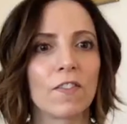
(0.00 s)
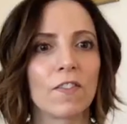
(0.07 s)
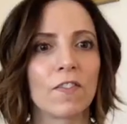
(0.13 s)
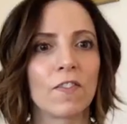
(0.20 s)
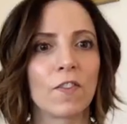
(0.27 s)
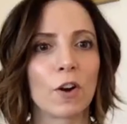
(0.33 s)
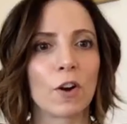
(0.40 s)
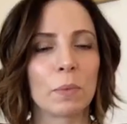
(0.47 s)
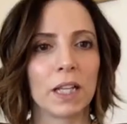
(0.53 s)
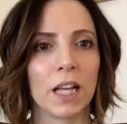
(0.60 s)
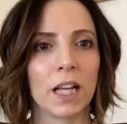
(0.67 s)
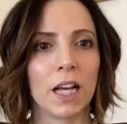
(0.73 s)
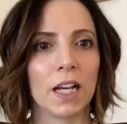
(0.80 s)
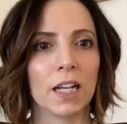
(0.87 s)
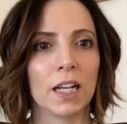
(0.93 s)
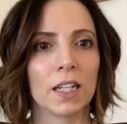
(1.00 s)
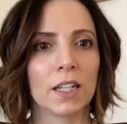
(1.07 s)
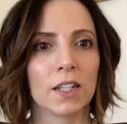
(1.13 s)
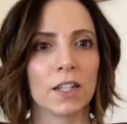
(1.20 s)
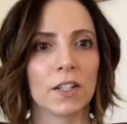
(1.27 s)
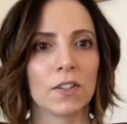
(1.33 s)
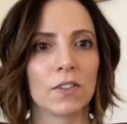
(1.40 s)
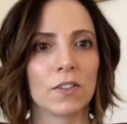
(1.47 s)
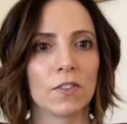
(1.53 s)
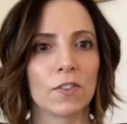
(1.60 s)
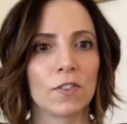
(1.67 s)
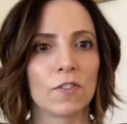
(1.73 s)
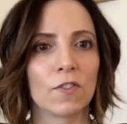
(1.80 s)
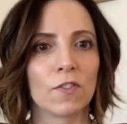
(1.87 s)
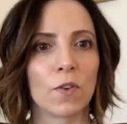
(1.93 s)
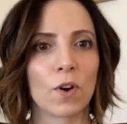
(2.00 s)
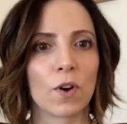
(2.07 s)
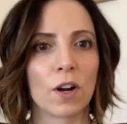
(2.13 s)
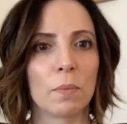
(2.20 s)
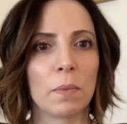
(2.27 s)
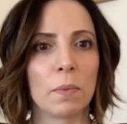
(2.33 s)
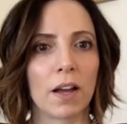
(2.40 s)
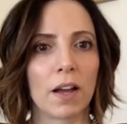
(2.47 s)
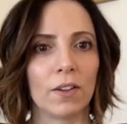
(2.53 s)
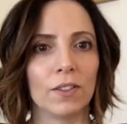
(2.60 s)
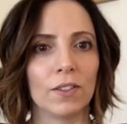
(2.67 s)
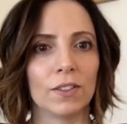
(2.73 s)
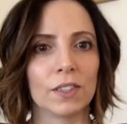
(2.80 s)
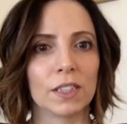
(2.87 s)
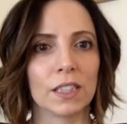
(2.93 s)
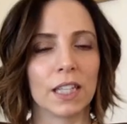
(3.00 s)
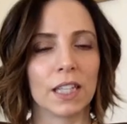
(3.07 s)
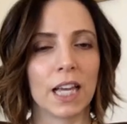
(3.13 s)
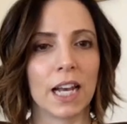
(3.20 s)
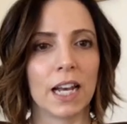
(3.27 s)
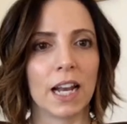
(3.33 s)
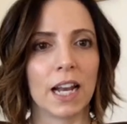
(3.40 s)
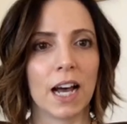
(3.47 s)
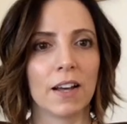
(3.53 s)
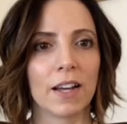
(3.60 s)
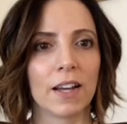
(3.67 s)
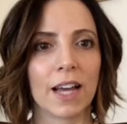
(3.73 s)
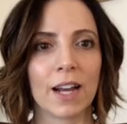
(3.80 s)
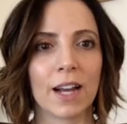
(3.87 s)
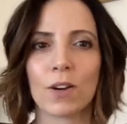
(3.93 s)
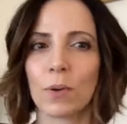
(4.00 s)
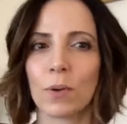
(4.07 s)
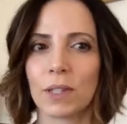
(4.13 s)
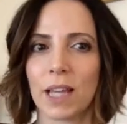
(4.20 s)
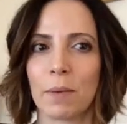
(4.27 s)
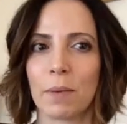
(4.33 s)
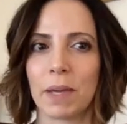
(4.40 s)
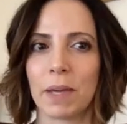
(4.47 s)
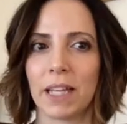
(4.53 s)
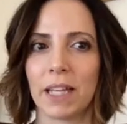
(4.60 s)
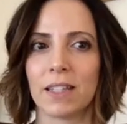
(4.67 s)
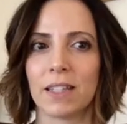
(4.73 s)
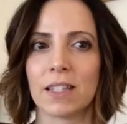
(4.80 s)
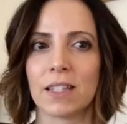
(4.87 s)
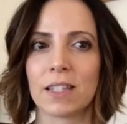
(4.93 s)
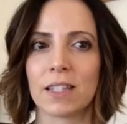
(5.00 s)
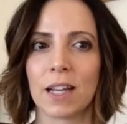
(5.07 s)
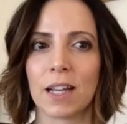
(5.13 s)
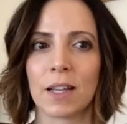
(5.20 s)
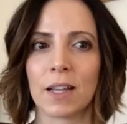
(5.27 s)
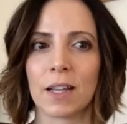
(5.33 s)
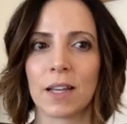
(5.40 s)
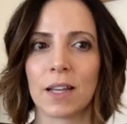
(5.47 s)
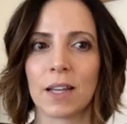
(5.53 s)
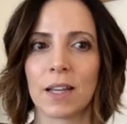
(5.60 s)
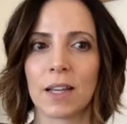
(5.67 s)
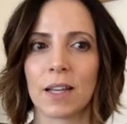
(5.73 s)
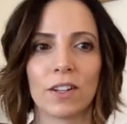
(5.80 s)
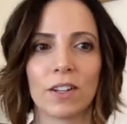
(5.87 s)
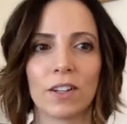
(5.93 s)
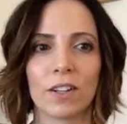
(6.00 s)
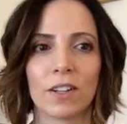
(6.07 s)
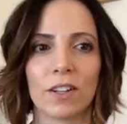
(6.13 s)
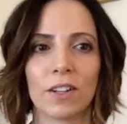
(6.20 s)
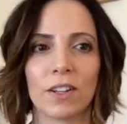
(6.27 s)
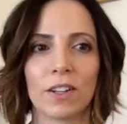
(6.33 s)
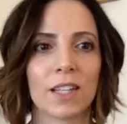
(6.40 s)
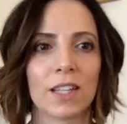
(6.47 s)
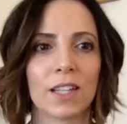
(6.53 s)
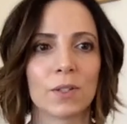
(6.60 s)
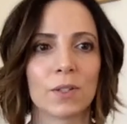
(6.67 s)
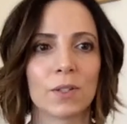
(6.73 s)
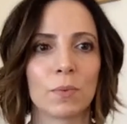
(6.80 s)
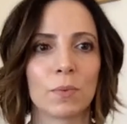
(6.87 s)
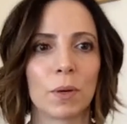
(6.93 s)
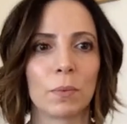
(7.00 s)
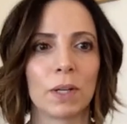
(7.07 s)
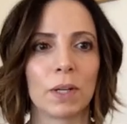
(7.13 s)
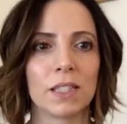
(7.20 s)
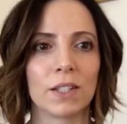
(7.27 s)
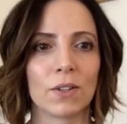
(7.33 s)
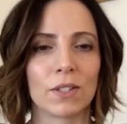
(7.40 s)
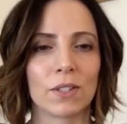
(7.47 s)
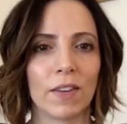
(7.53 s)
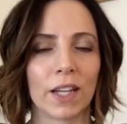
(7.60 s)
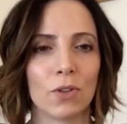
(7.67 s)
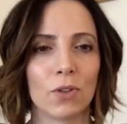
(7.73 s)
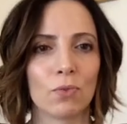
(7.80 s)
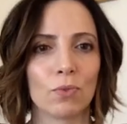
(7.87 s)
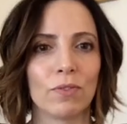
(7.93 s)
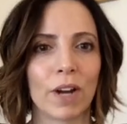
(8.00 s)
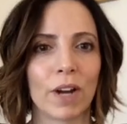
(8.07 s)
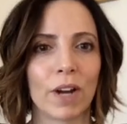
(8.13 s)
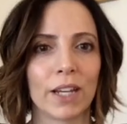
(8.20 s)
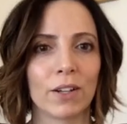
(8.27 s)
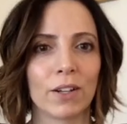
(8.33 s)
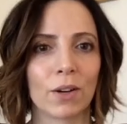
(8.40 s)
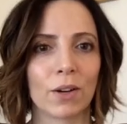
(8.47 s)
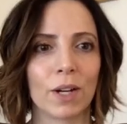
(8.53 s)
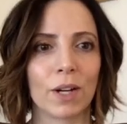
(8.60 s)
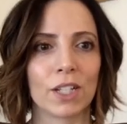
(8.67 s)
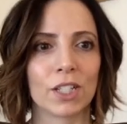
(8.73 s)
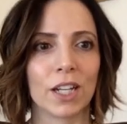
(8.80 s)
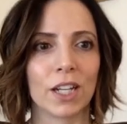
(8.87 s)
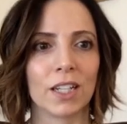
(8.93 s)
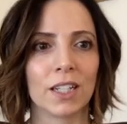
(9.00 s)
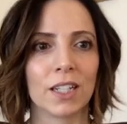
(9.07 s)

formula 4 bottles and not, I don't know what that means. I get your guest 1107. Can you rewrite your question?